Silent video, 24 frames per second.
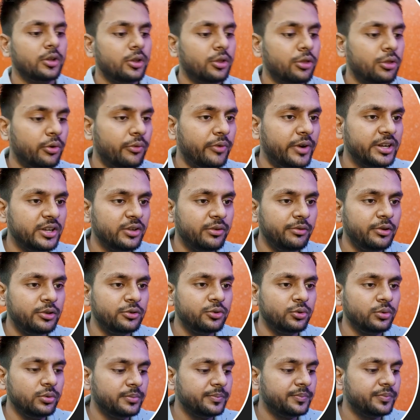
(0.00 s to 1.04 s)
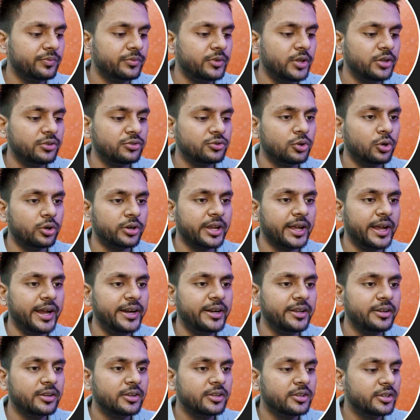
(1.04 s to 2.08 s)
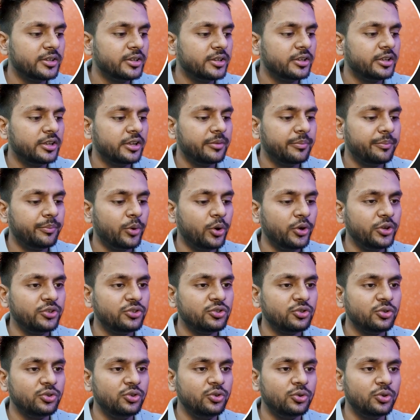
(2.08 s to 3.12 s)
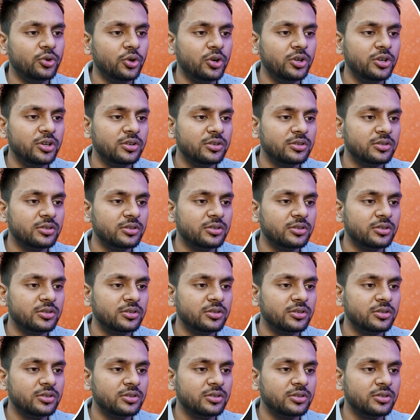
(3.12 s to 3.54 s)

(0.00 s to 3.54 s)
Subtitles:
So what you will do, this dot head points to new node